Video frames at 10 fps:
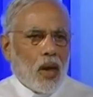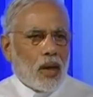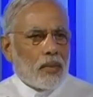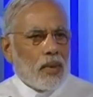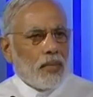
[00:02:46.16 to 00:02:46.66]

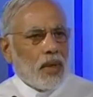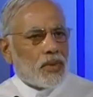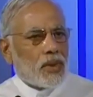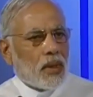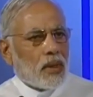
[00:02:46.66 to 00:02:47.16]
Honorable
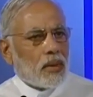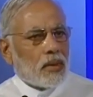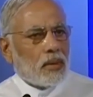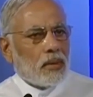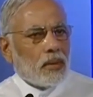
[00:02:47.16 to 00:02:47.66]
Minister
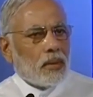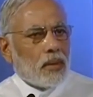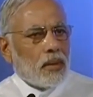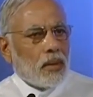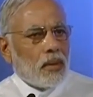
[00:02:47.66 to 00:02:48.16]

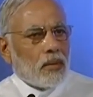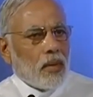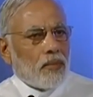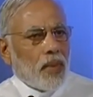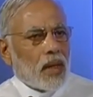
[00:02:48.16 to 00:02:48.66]

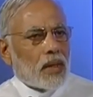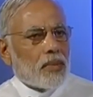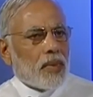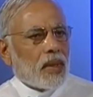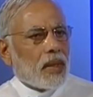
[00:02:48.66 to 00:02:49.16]
from
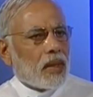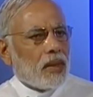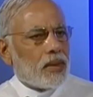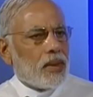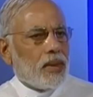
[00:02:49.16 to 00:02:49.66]
participating
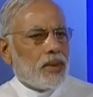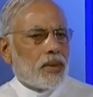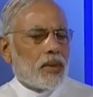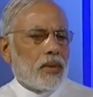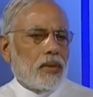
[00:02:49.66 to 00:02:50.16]

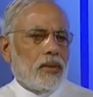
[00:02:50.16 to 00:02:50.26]
countries,